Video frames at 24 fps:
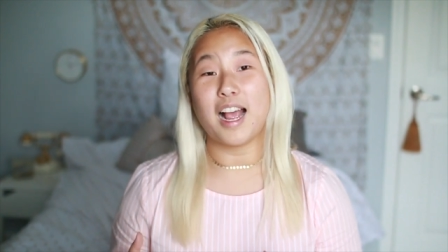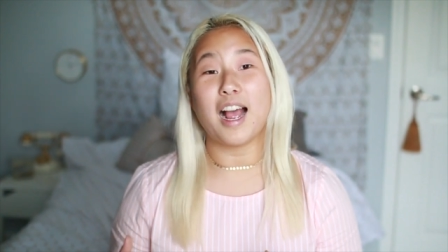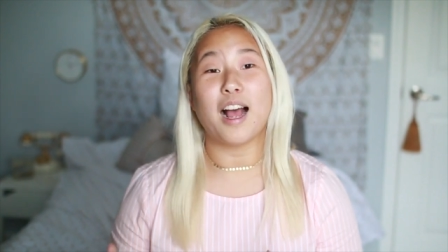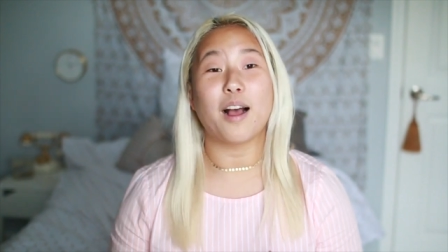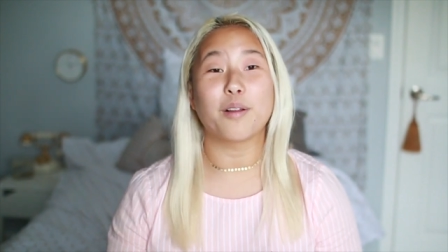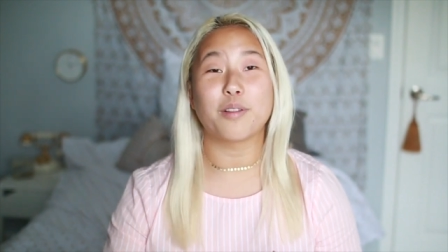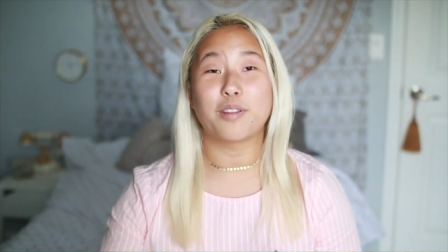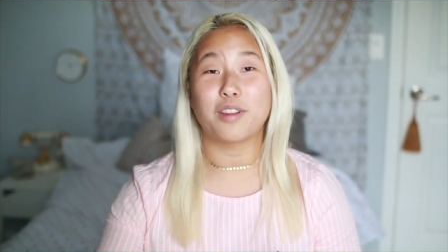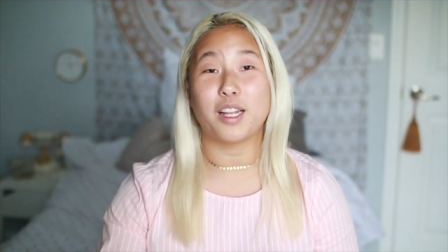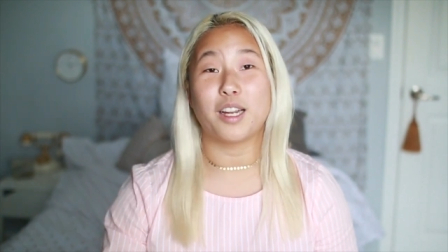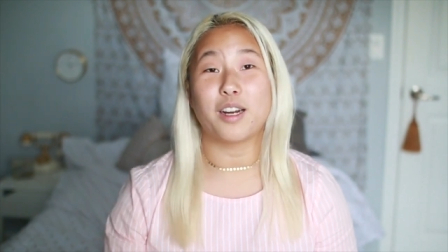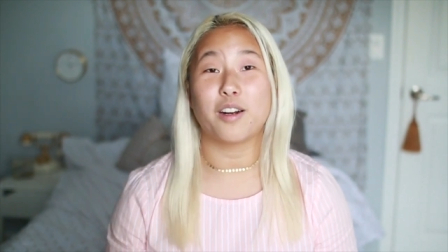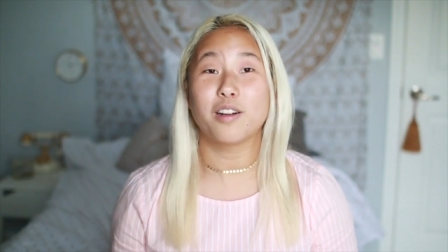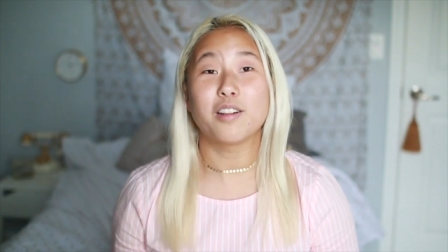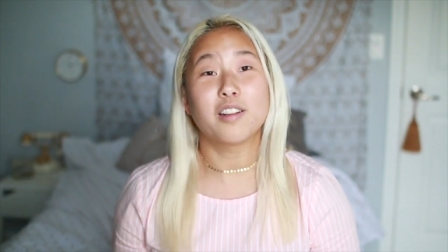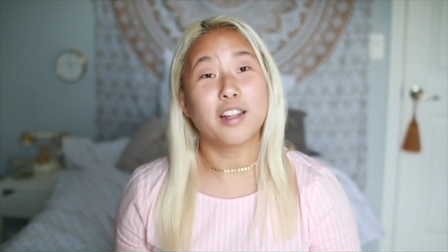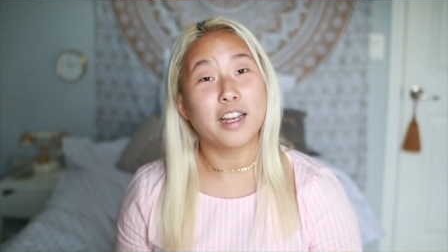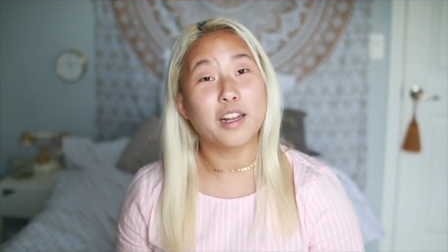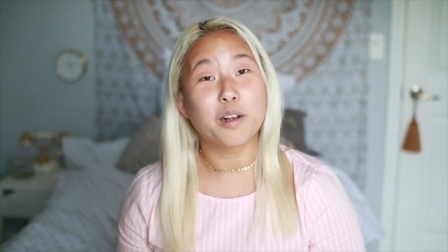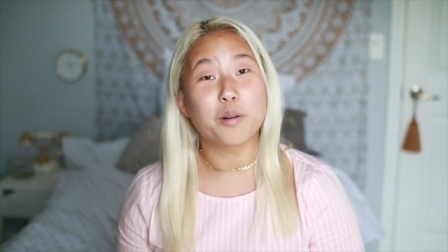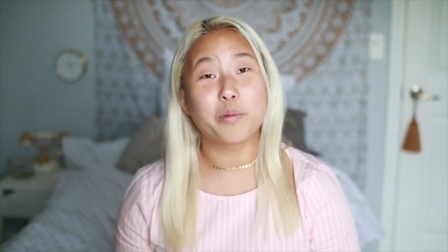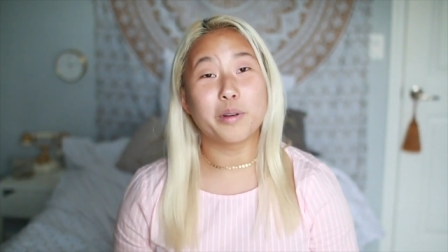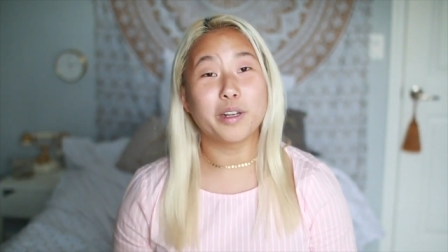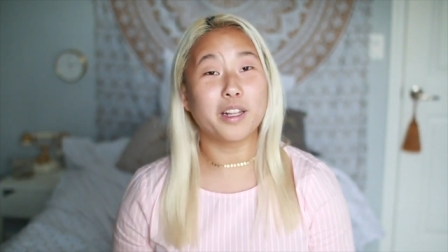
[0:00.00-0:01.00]
out there
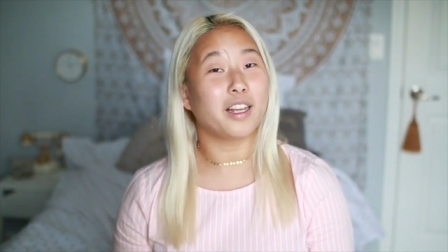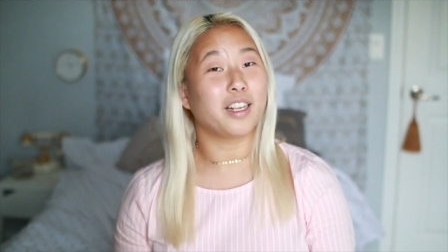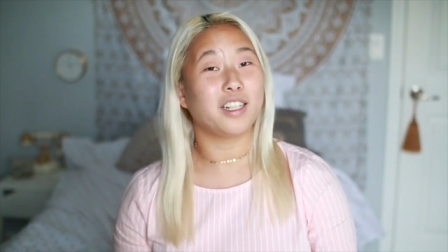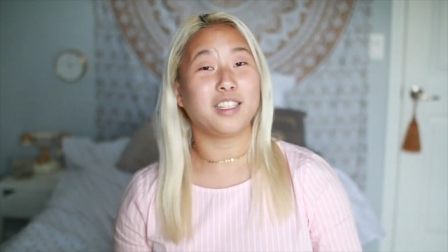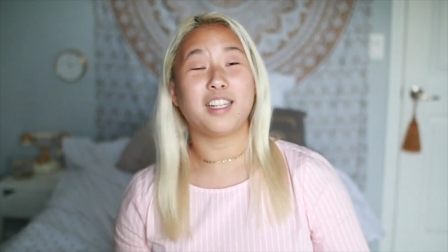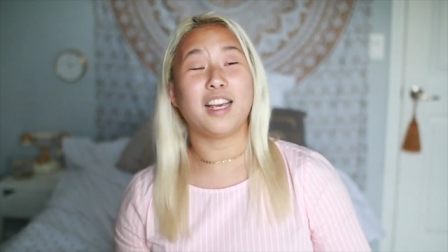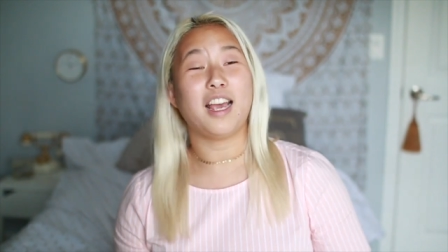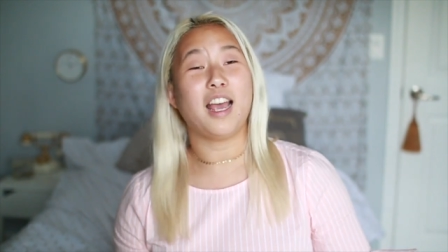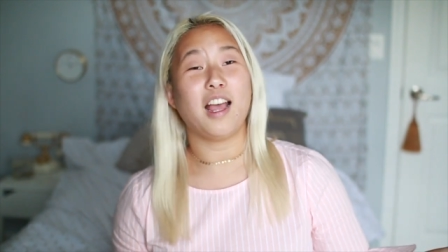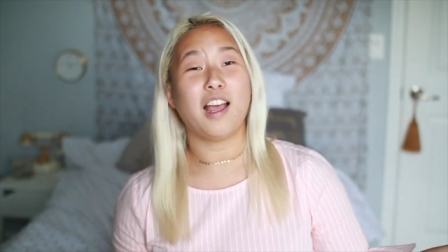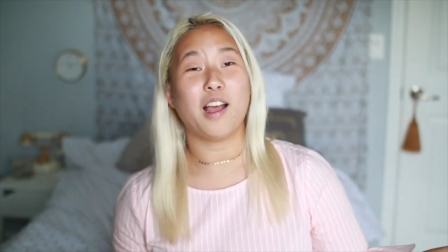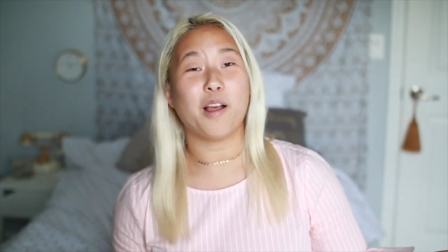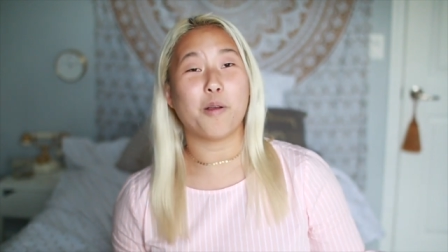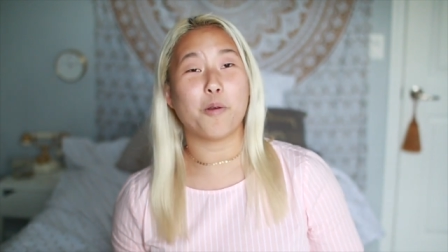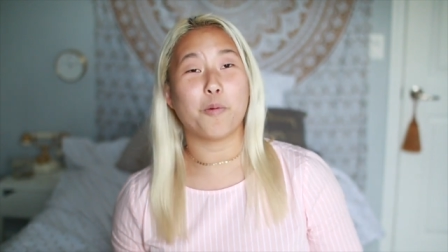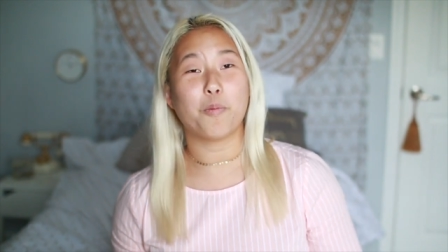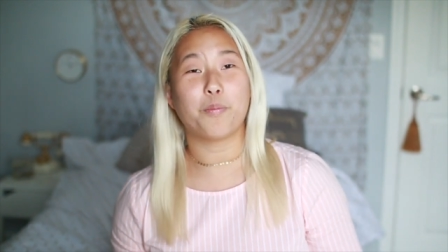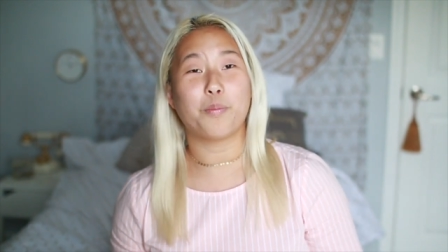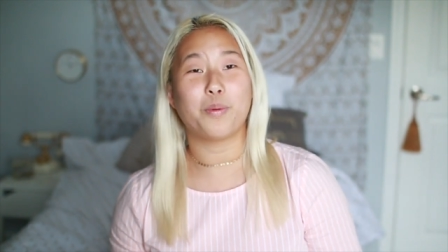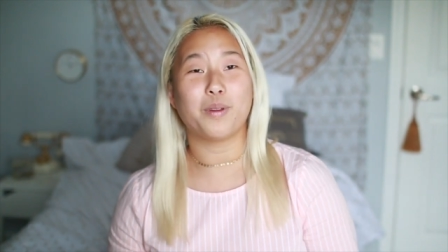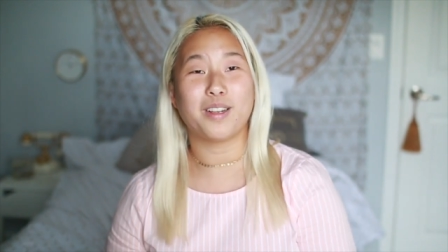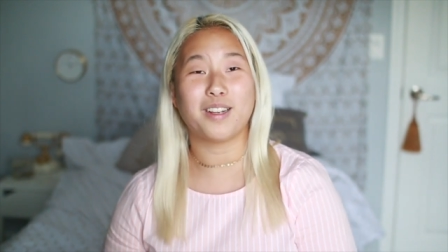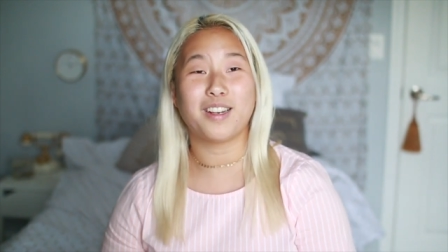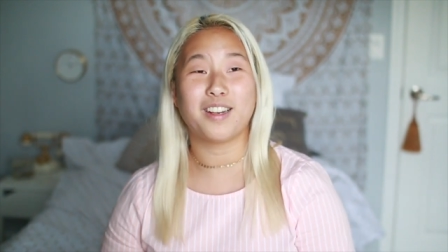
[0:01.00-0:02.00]
like willing to
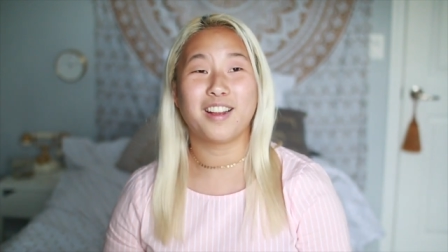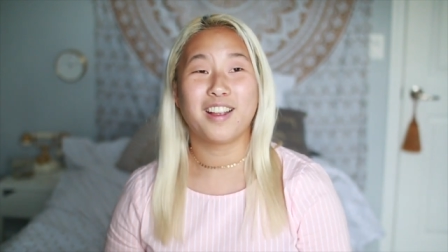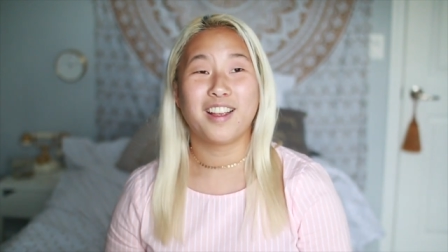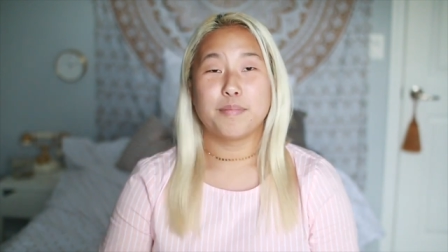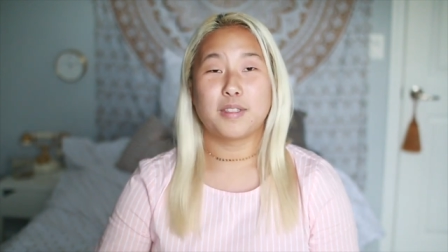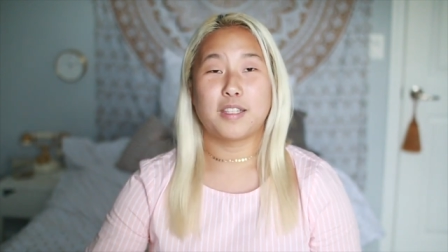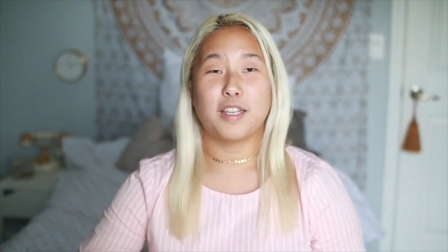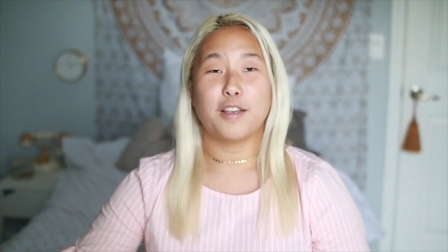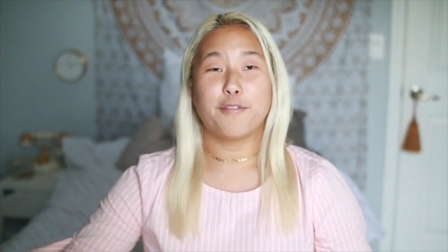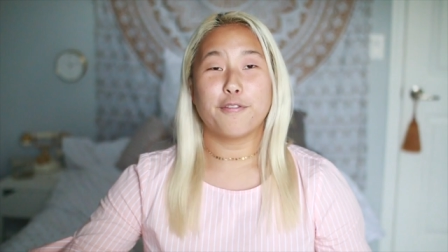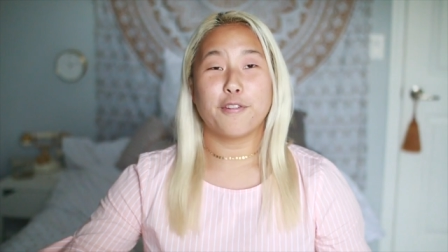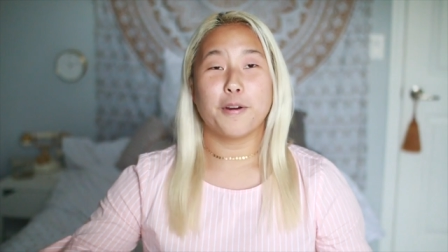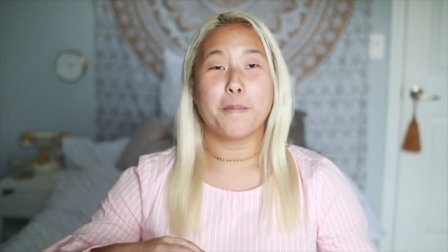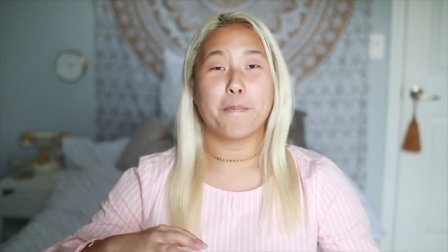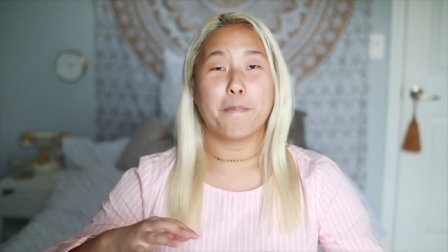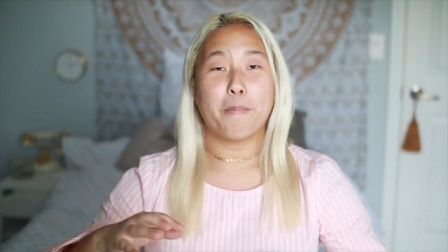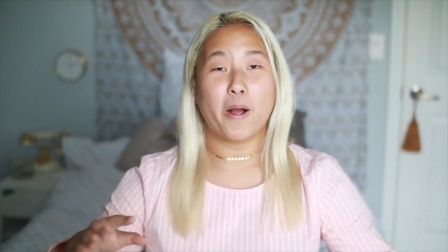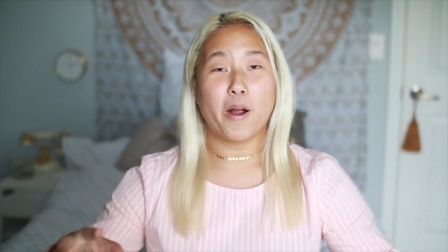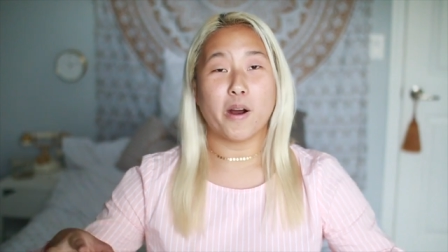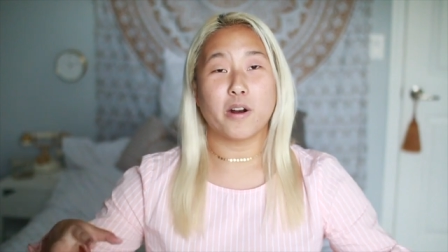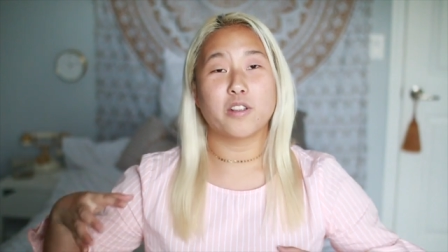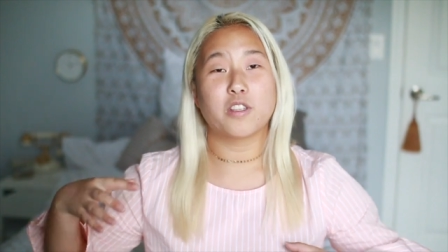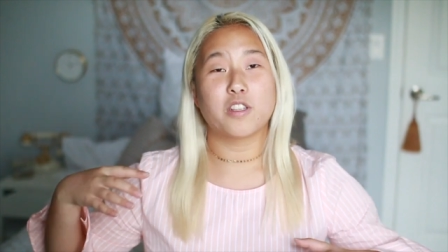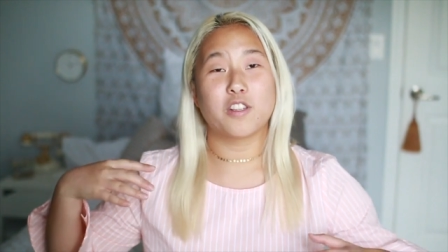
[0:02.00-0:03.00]
help and different
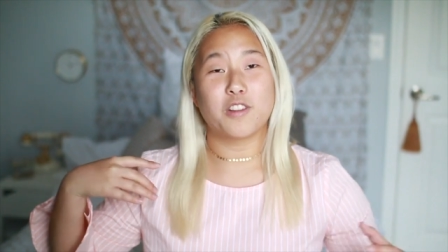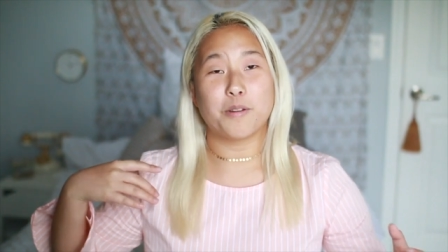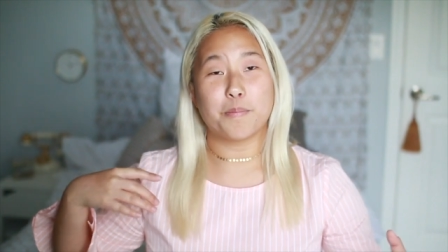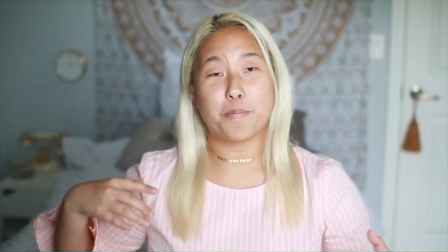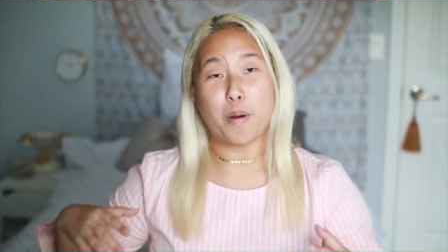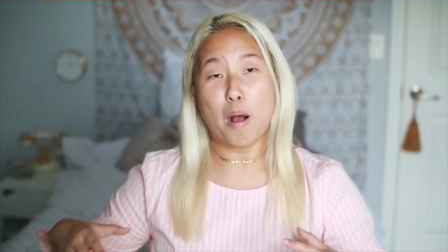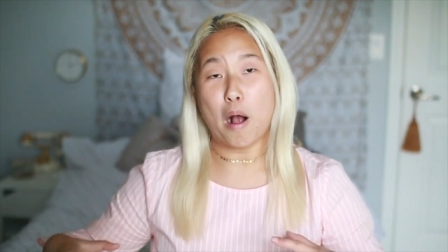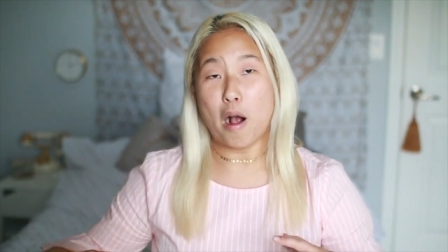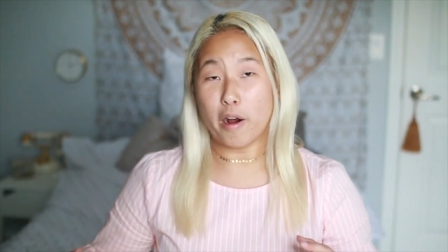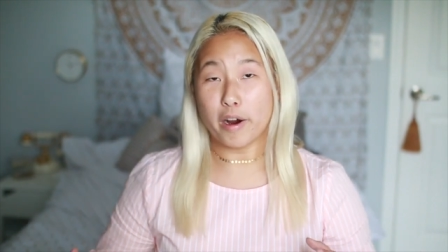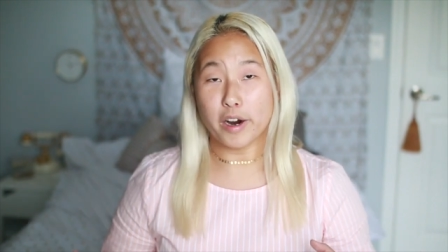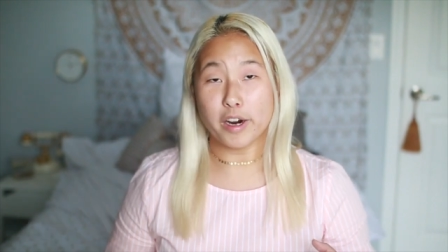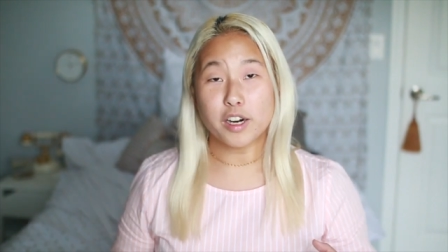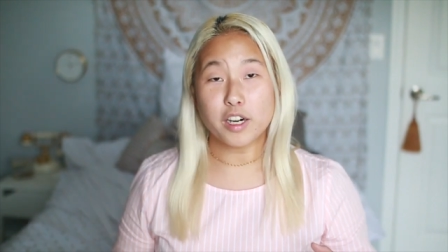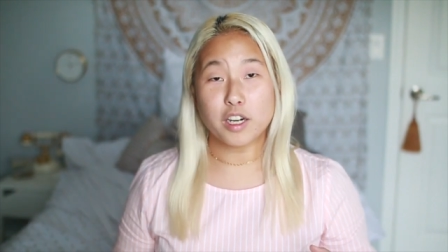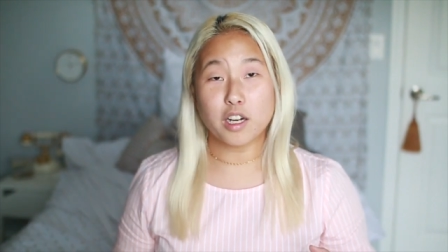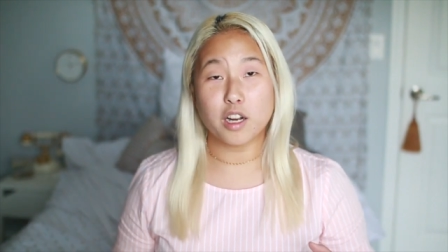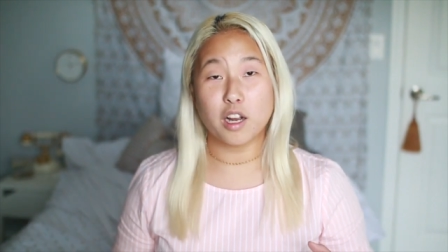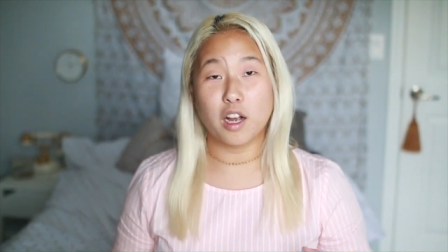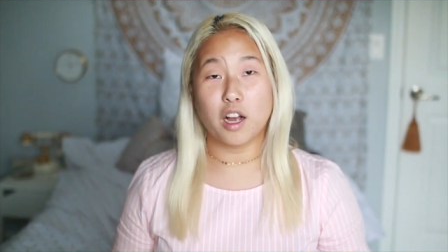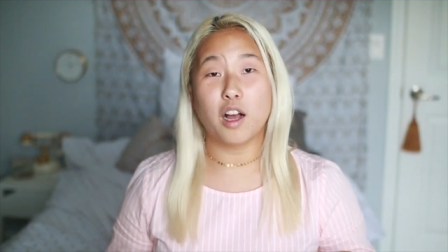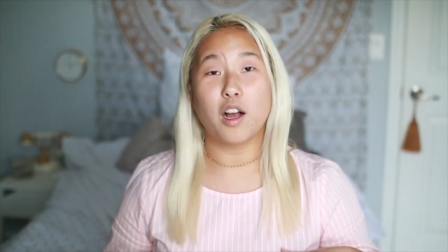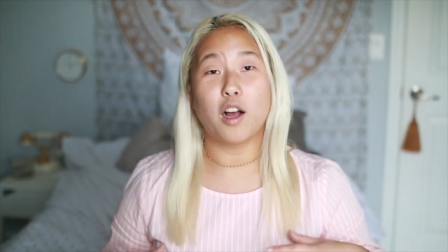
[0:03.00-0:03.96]
parts of the park